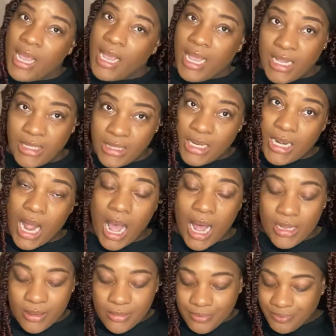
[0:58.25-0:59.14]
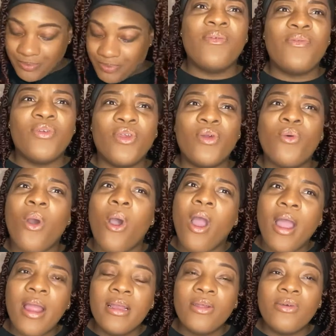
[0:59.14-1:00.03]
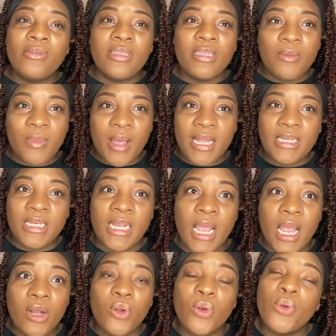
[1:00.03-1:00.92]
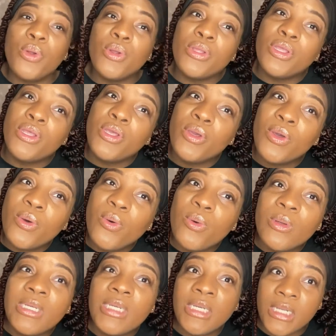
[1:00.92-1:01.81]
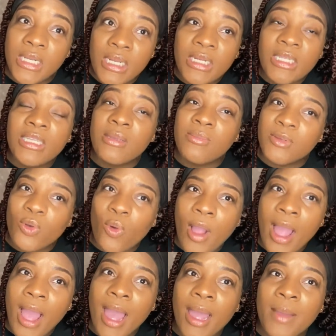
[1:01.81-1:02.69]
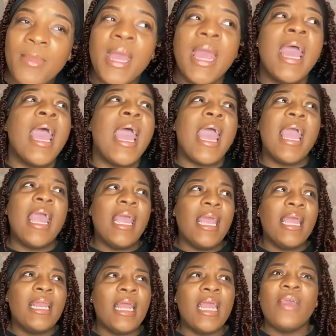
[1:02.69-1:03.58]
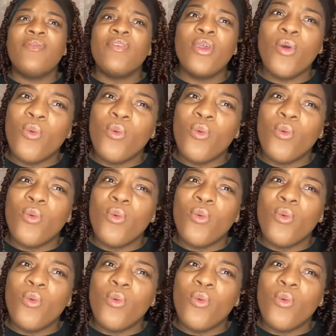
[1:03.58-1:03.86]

It's $1. If you are new to my channel, you should subscribe. And if you